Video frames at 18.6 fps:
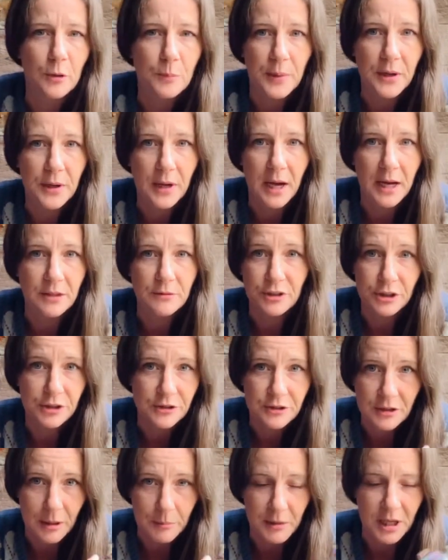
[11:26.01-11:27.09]
but I'm
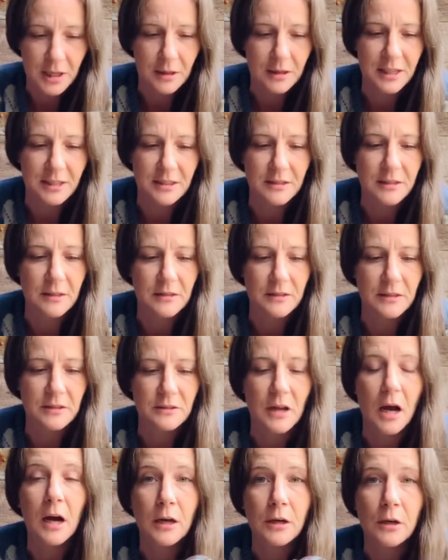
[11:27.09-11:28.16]
going to list this as
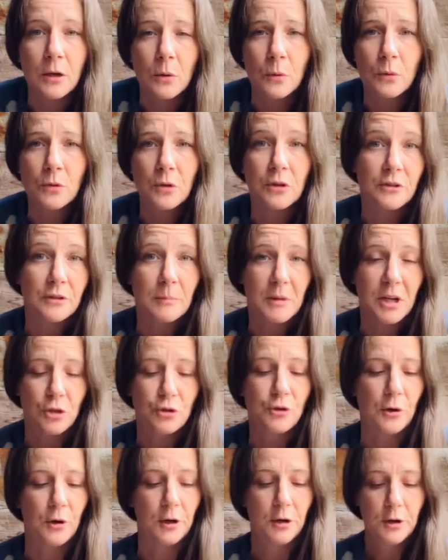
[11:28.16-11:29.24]
unknown because I'm not
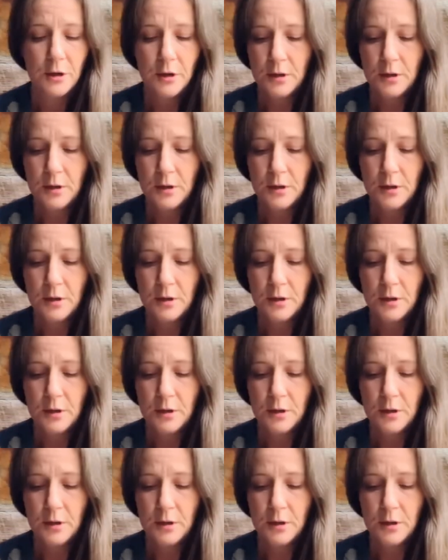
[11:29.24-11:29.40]
sure.